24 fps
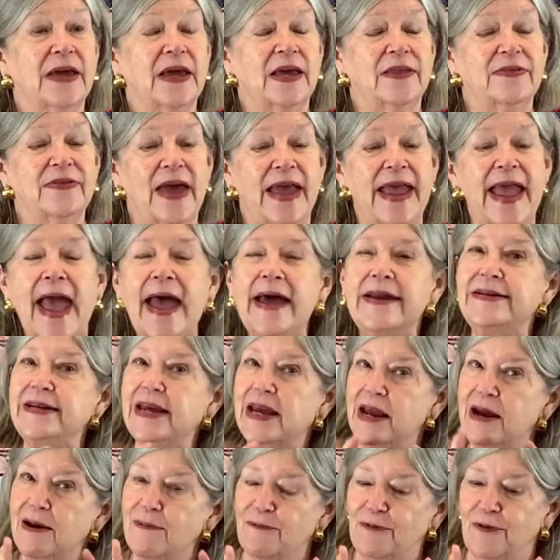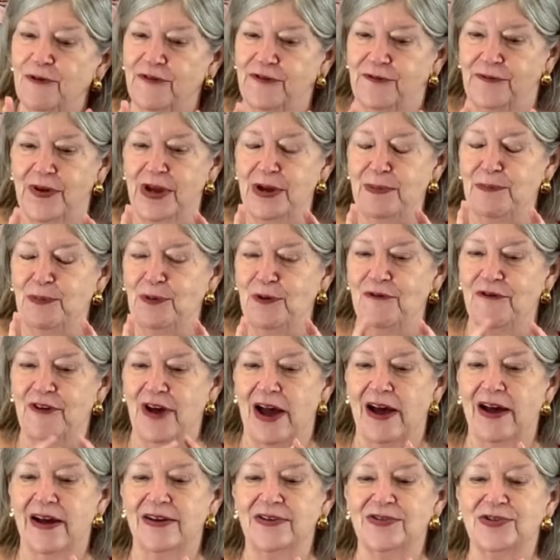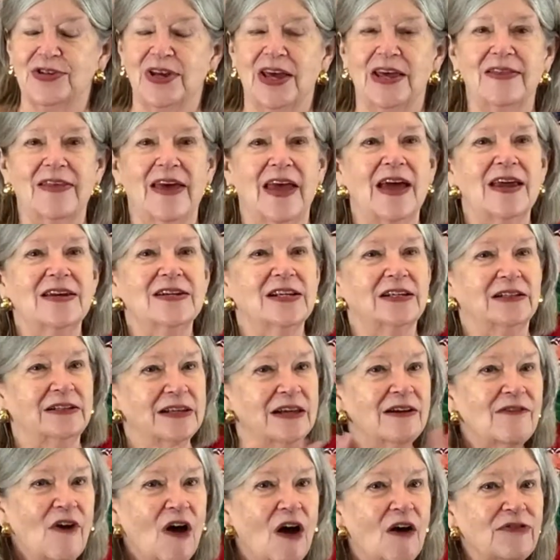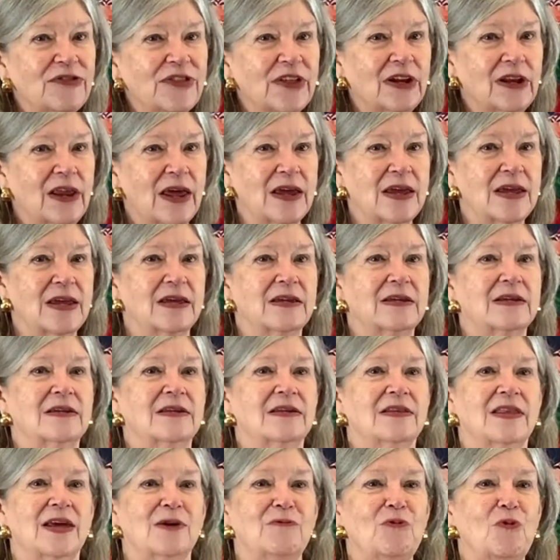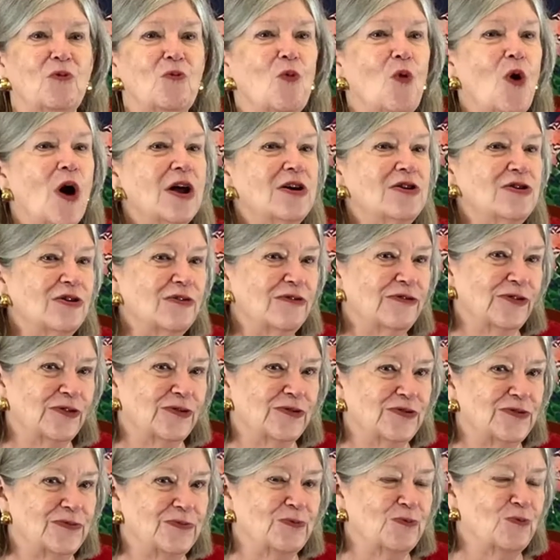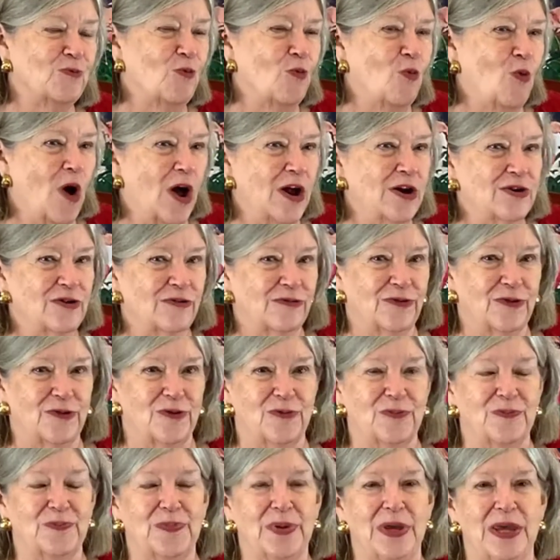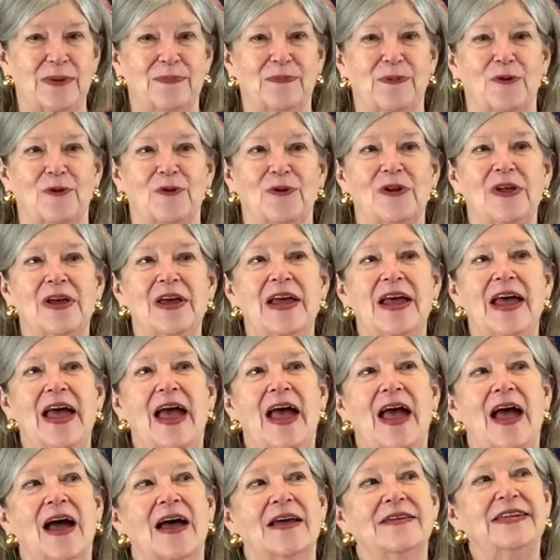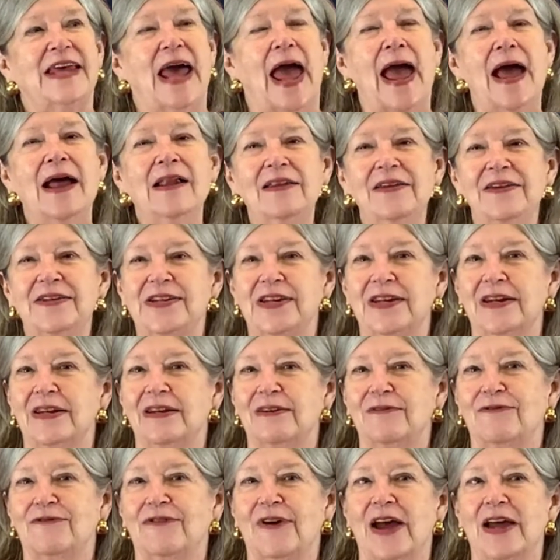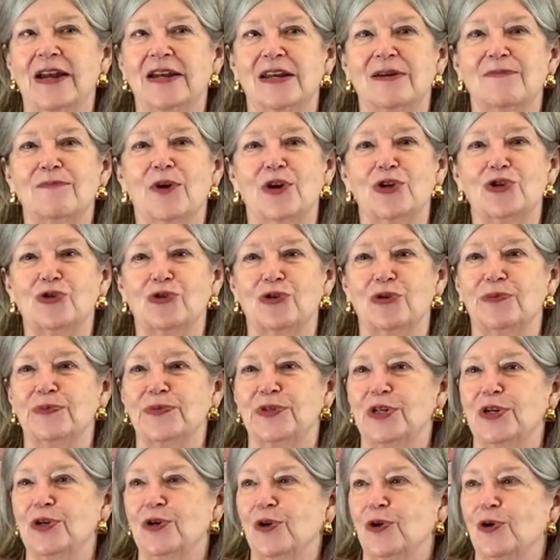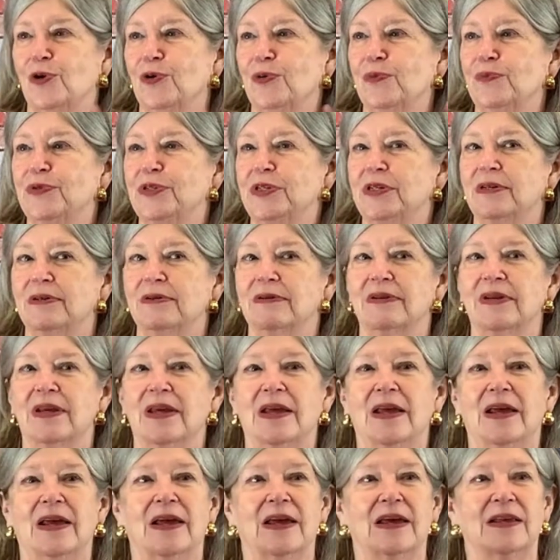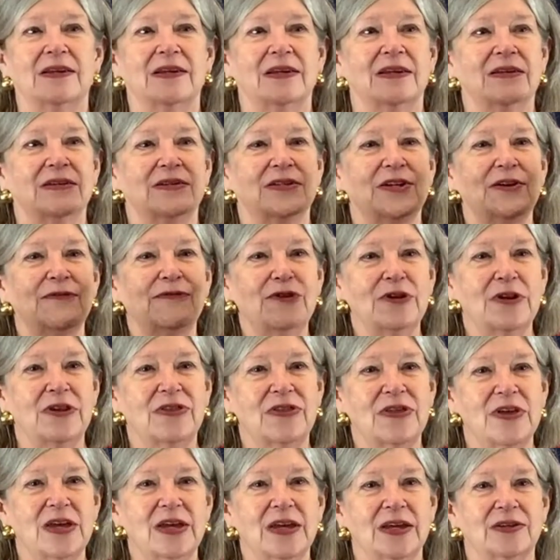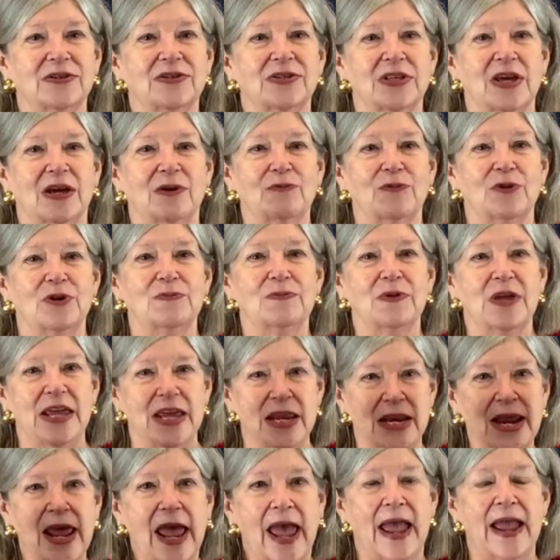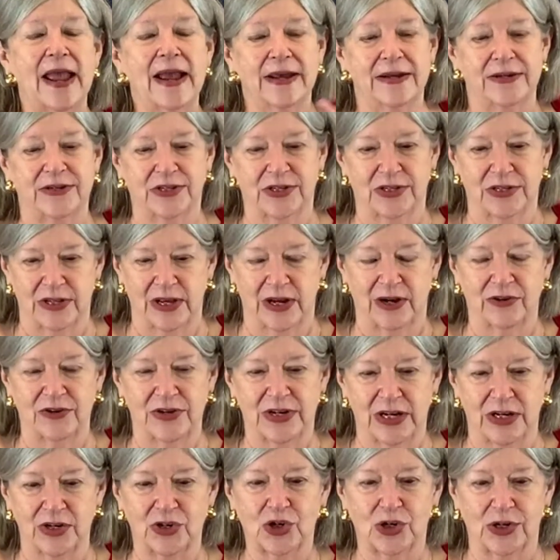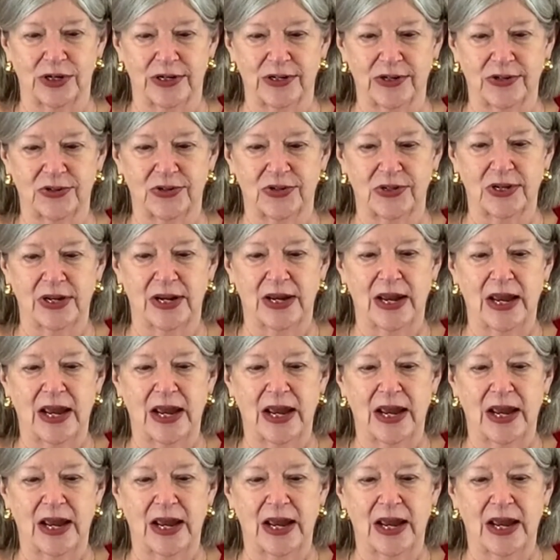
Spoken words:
They had to improvise, and they had to live off the land. They were wonderful, wonderful people, talented at finding mushrooms and herbs and different things that would enhance their dishes.